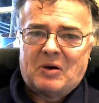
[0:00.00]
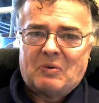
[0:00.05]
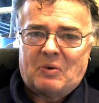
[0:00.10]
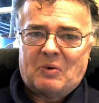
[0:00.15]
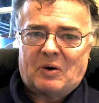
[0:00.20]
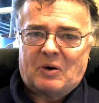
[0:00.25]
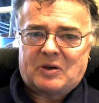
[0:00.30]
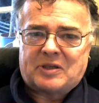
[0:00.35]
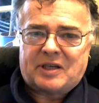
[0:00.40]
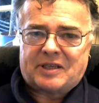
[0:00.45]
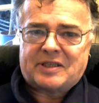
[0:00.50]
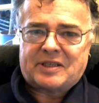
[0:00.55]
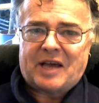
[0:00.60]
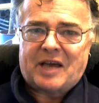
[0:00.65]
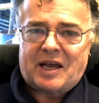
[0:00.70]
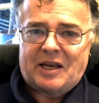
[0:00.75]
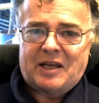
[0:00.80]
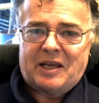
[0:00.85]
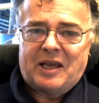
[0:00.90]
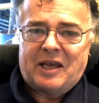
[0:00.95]
what
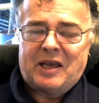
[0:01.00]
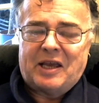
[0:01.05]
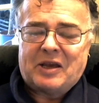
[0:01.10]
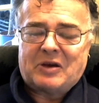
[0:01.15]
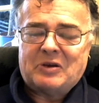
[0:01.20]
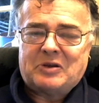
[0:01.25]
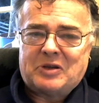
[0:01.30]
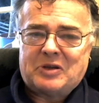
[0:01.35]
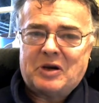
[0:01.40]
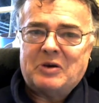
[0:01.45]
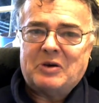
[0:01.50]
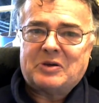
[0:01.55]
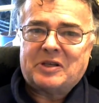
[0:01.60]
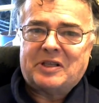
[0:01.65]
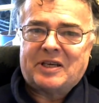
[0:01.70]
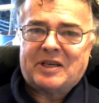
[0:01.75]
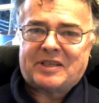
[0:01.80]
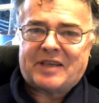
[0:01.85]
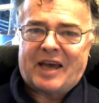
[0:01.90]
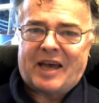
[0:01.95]
exactly he could do to
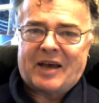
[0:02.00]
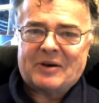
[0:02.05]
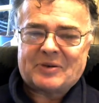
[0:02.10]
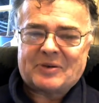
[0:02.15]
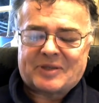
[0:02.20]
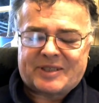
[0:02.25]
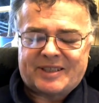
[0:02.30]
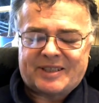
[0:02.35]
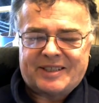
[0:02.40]
this house.